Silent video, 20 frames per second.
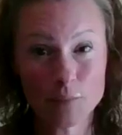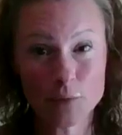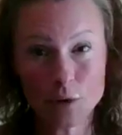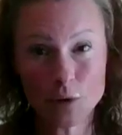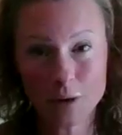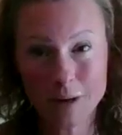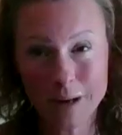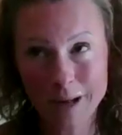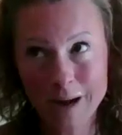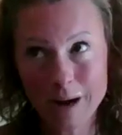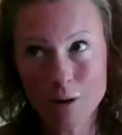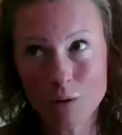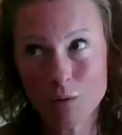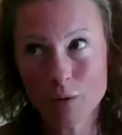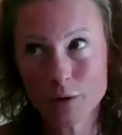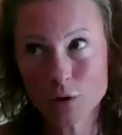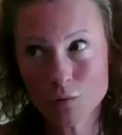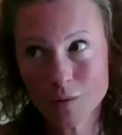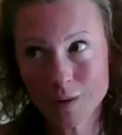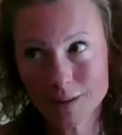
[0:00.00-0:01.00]
to allow
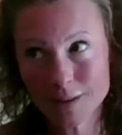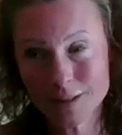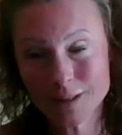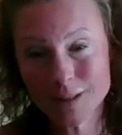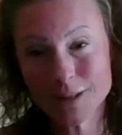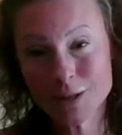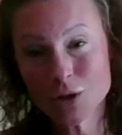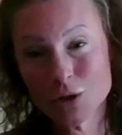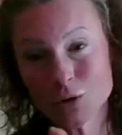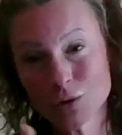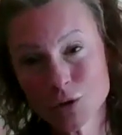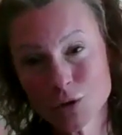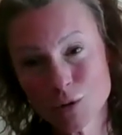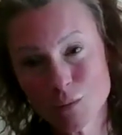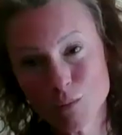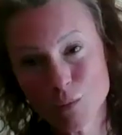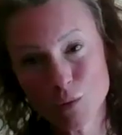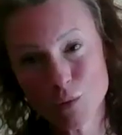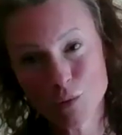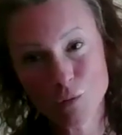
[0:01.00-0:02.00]
the transition
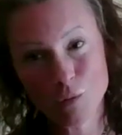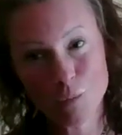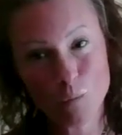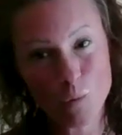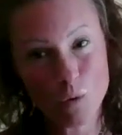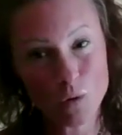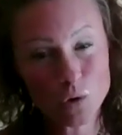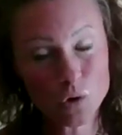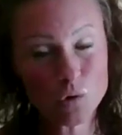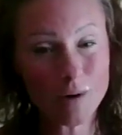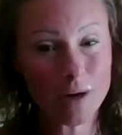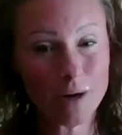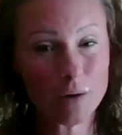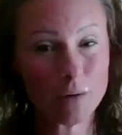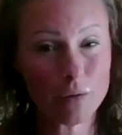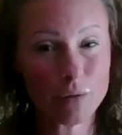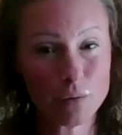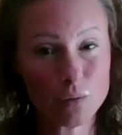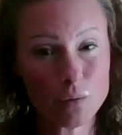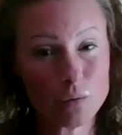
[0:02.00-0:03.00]
to move from one track
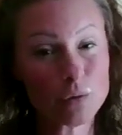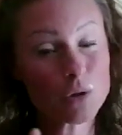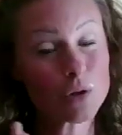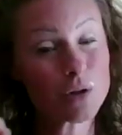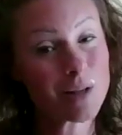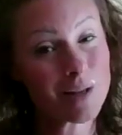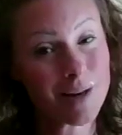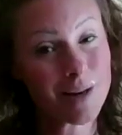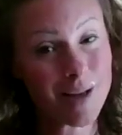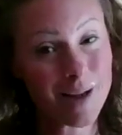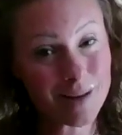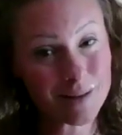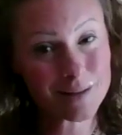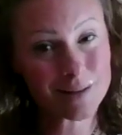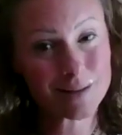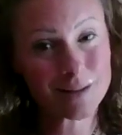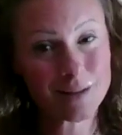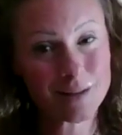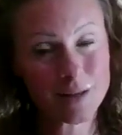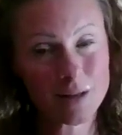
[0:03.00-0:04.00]
of thought to the
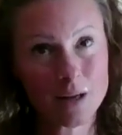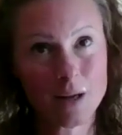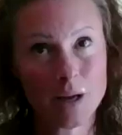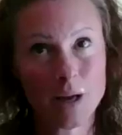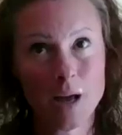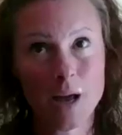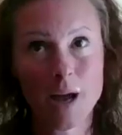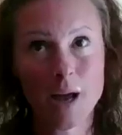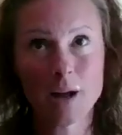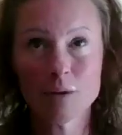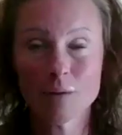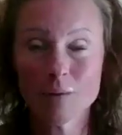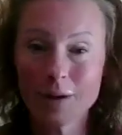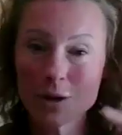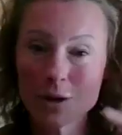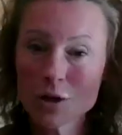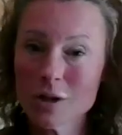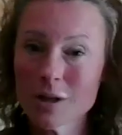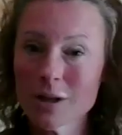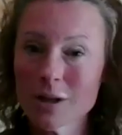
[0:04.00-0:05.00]
next. And
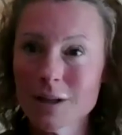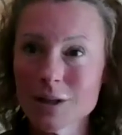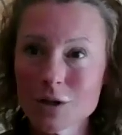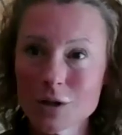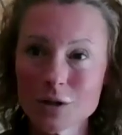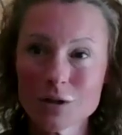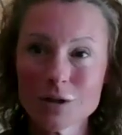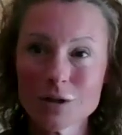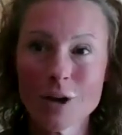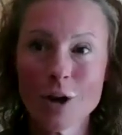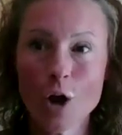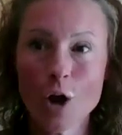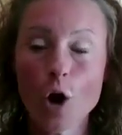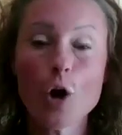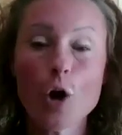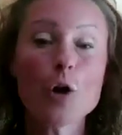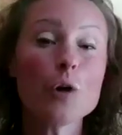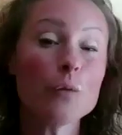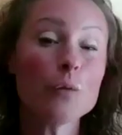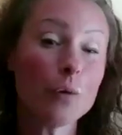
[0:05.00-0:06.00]
eventually it just
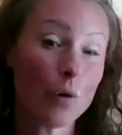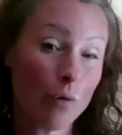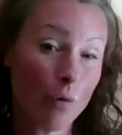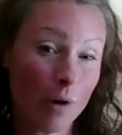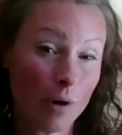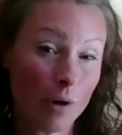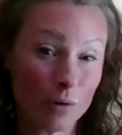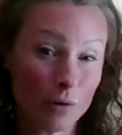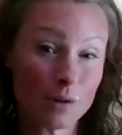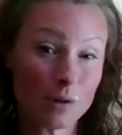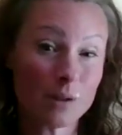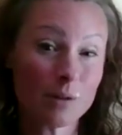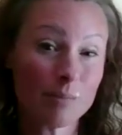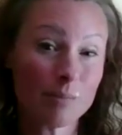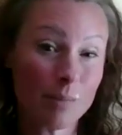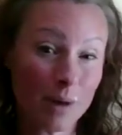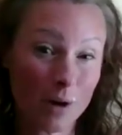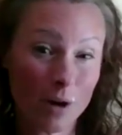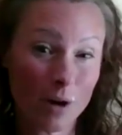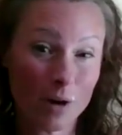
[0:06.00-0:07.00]
overgrows and
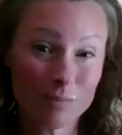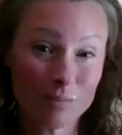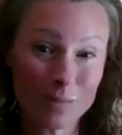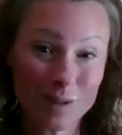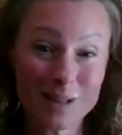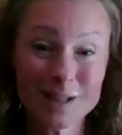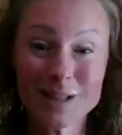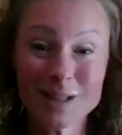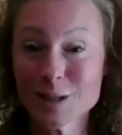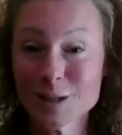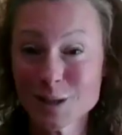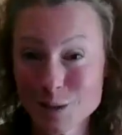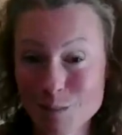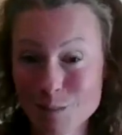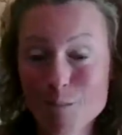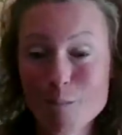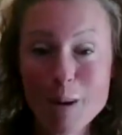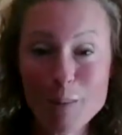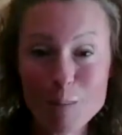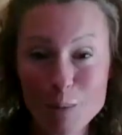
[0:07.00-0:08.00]
becomes a distant
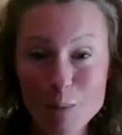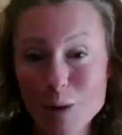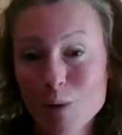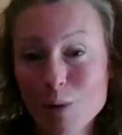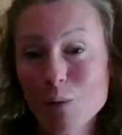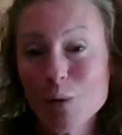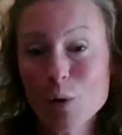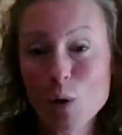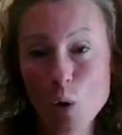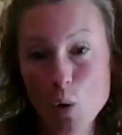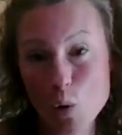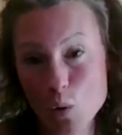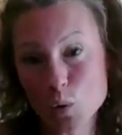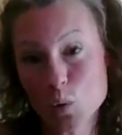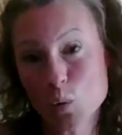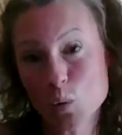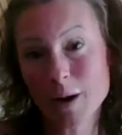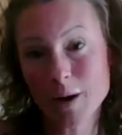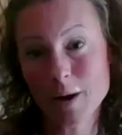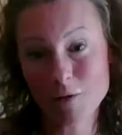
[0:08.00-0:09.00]
memory of the
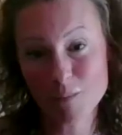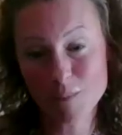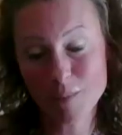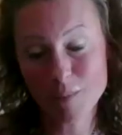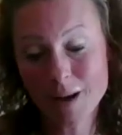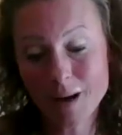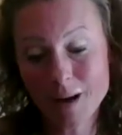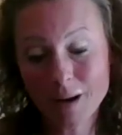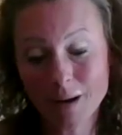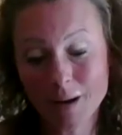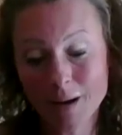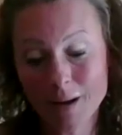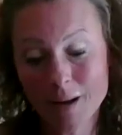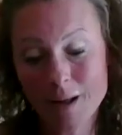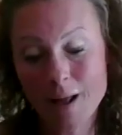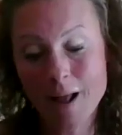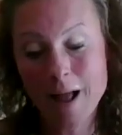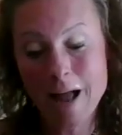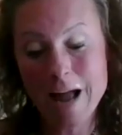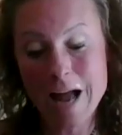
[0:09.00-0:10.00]
old way of being.
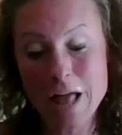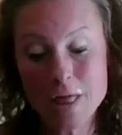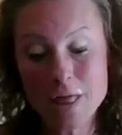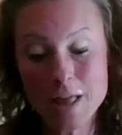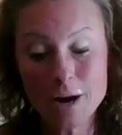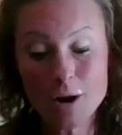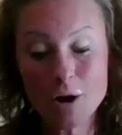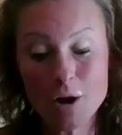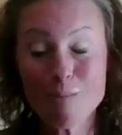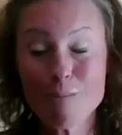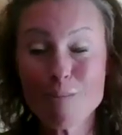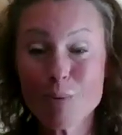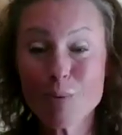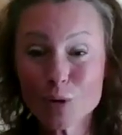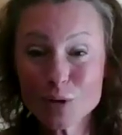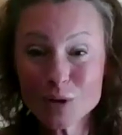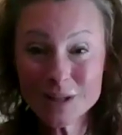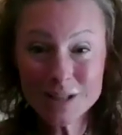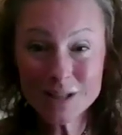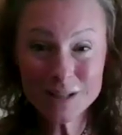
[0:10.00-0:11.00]
And then our
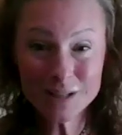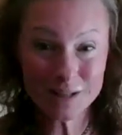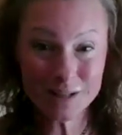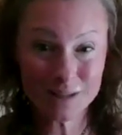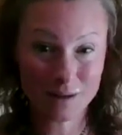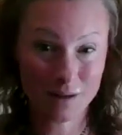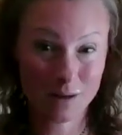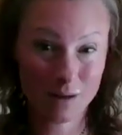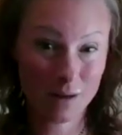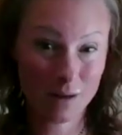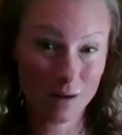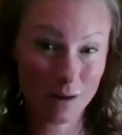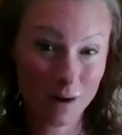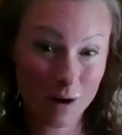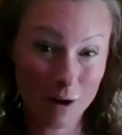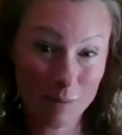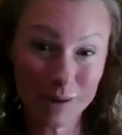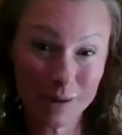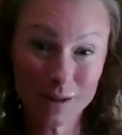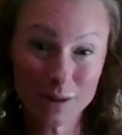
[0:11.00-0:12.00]
bodies
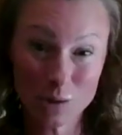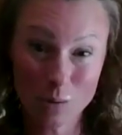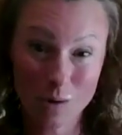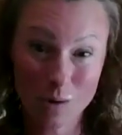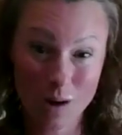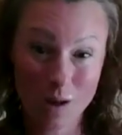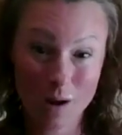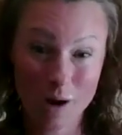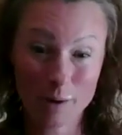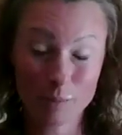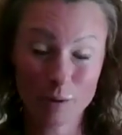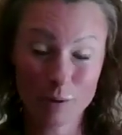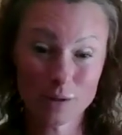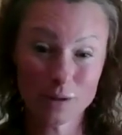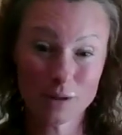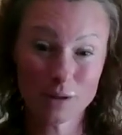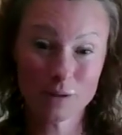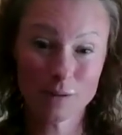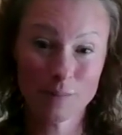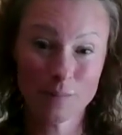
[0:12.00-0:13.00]
coming to
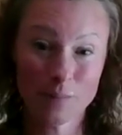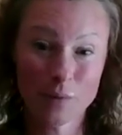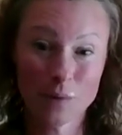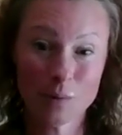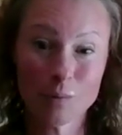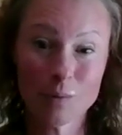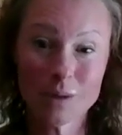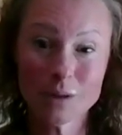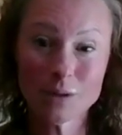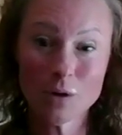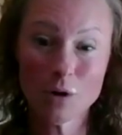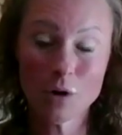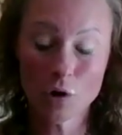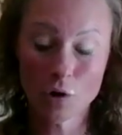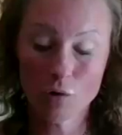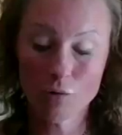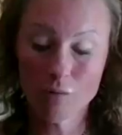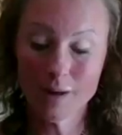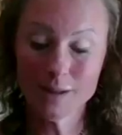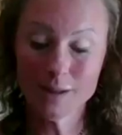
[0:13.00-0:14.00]
alignment. We start
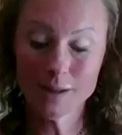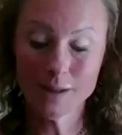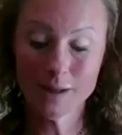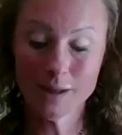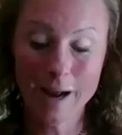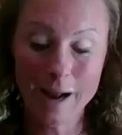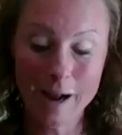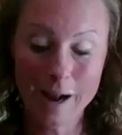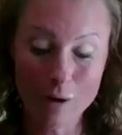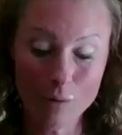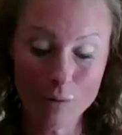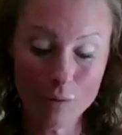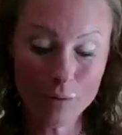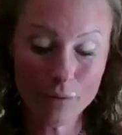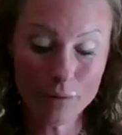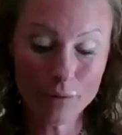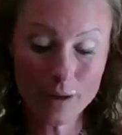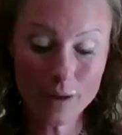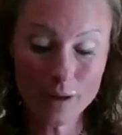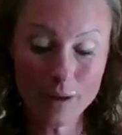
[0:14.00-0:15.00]
creating
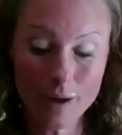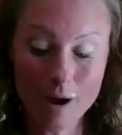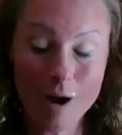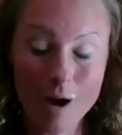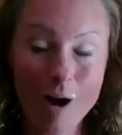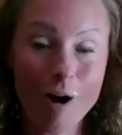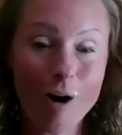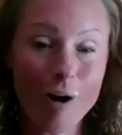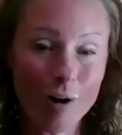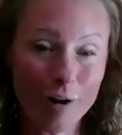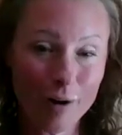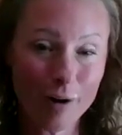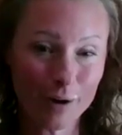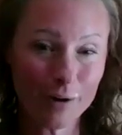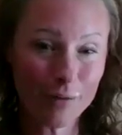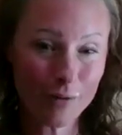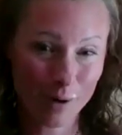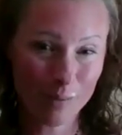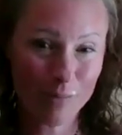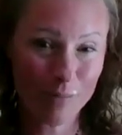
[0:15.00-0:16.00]
healthy, high
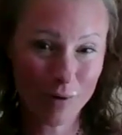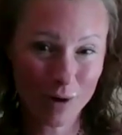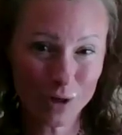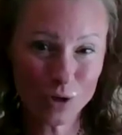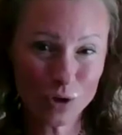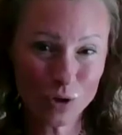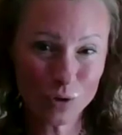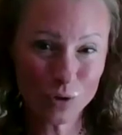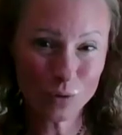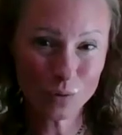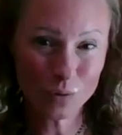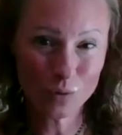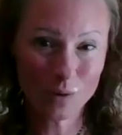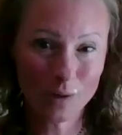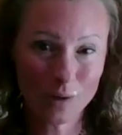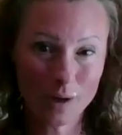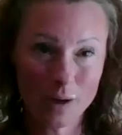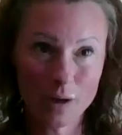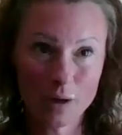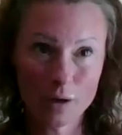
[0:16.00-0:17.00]
vibrational
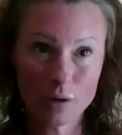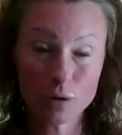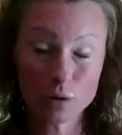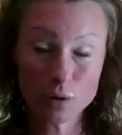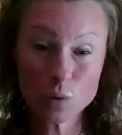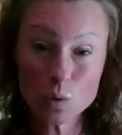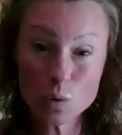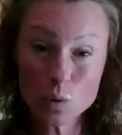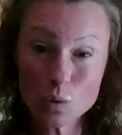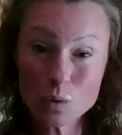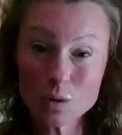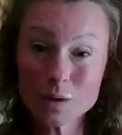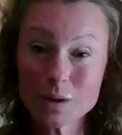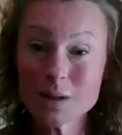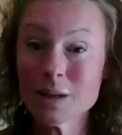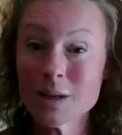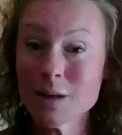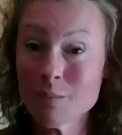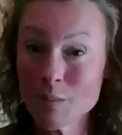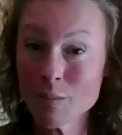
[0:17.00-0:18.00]
thoughts
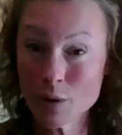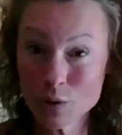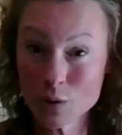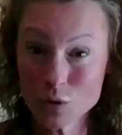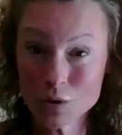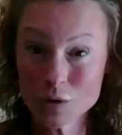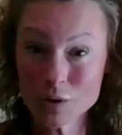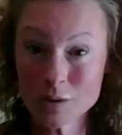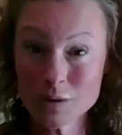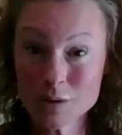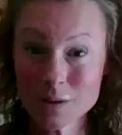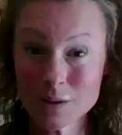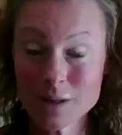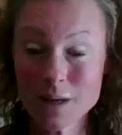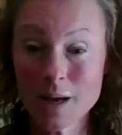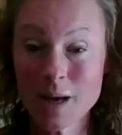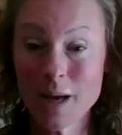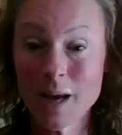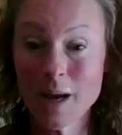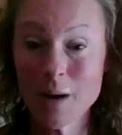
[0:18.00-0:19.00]
and emotions
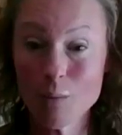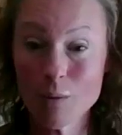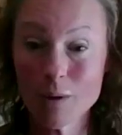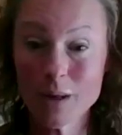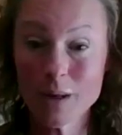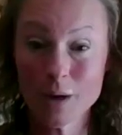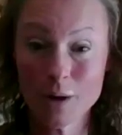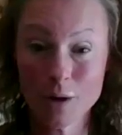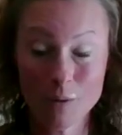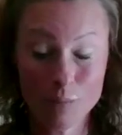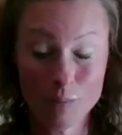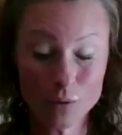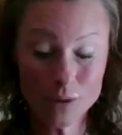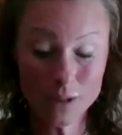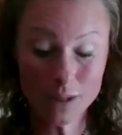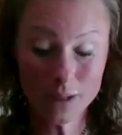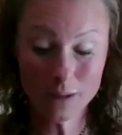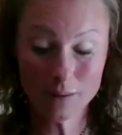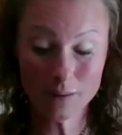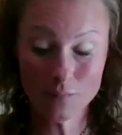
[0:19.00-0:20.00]
within our
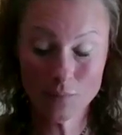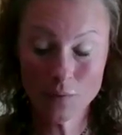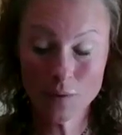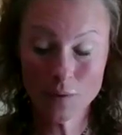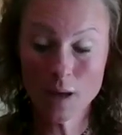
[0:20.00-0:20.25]
body.